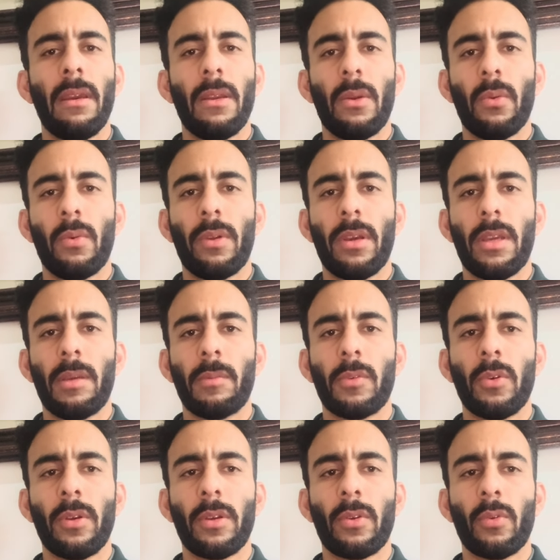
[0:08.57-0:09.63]
Today I am
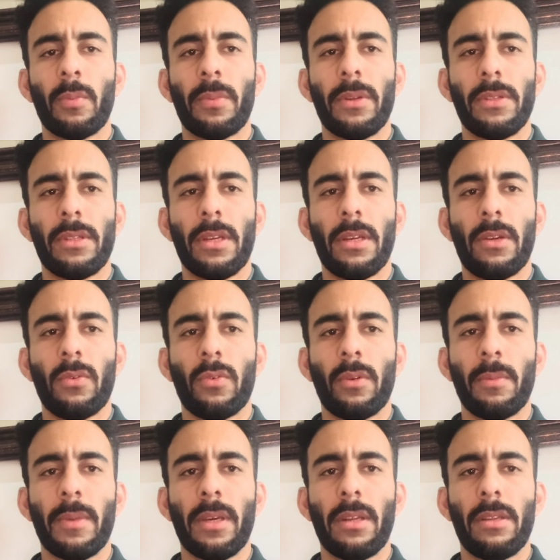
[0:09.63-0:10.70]
going to present
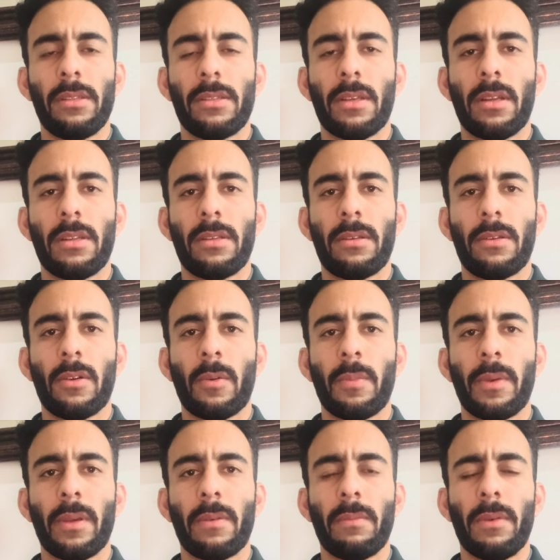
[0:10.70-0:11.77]
on my research
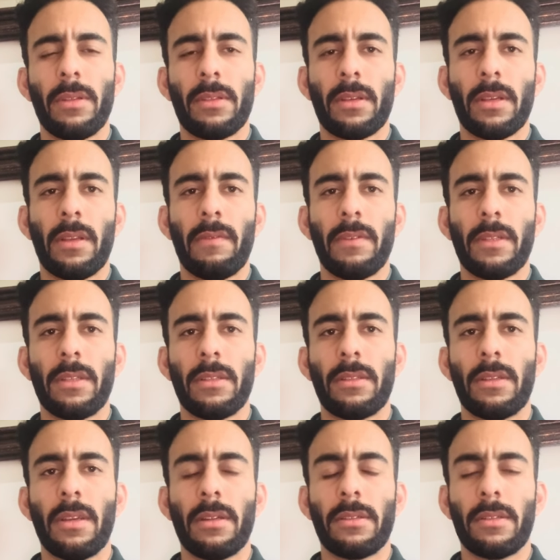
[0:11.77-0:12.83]
topic, basically which is
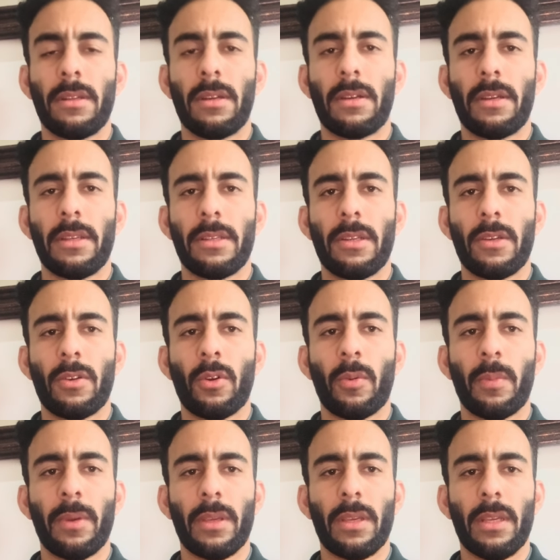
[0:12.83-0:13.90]
dissertation
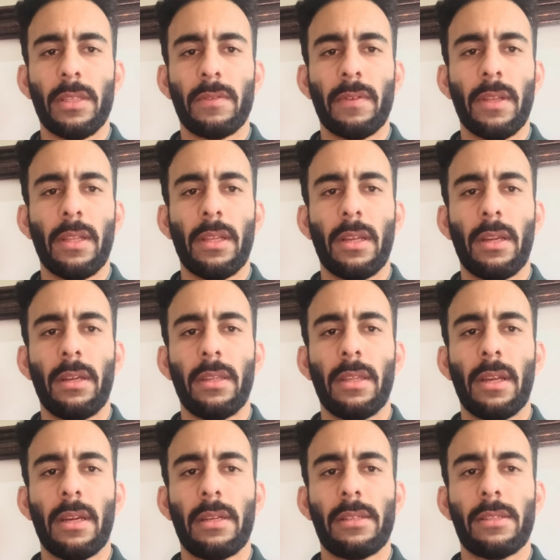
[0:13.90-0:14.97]
topic as well, and
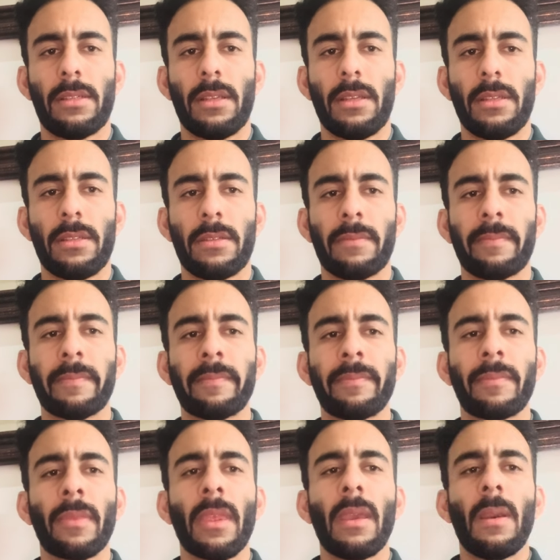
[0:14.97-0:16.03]
that is
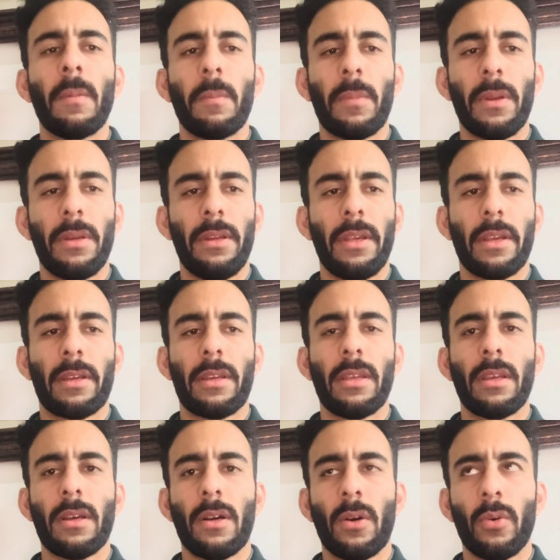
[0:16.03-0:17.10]

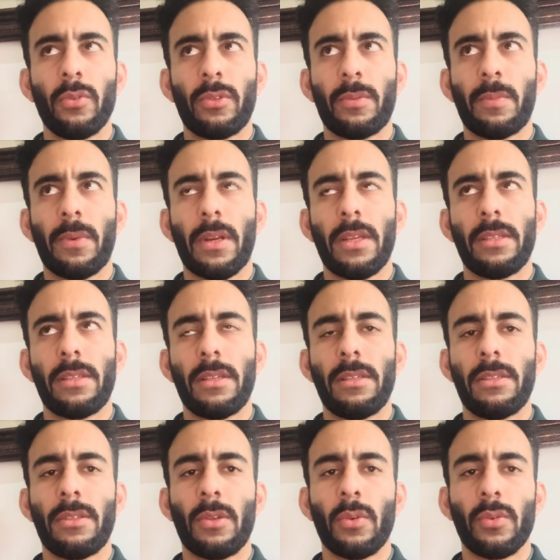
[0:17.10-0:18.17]
predicting house
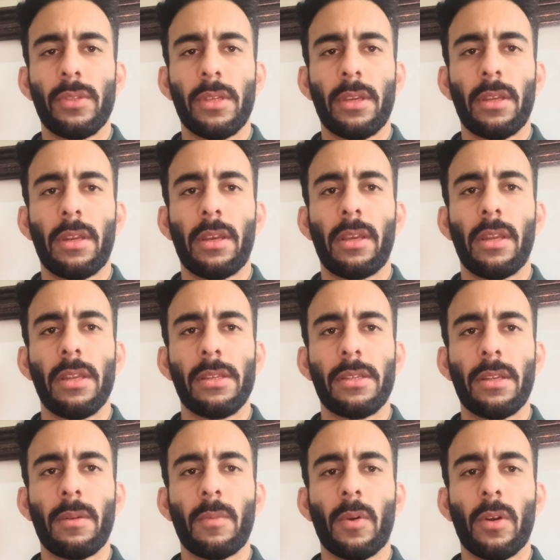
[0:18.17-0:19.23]
prices using
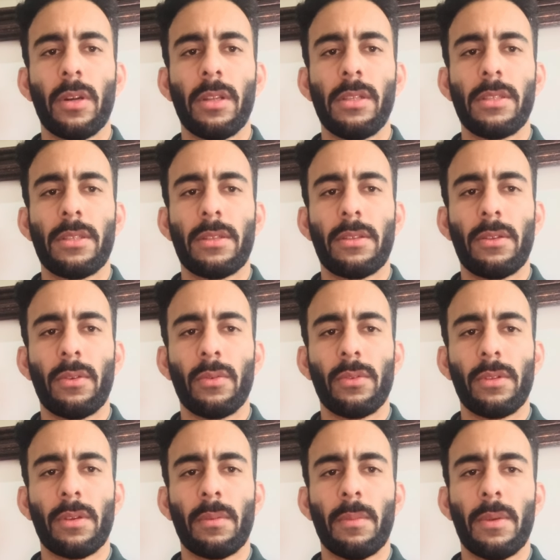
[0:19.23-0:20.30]
regression models
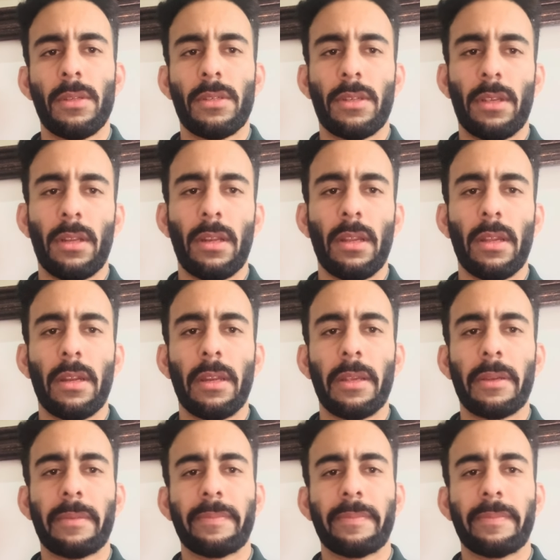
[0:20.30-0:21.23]
using machine learning.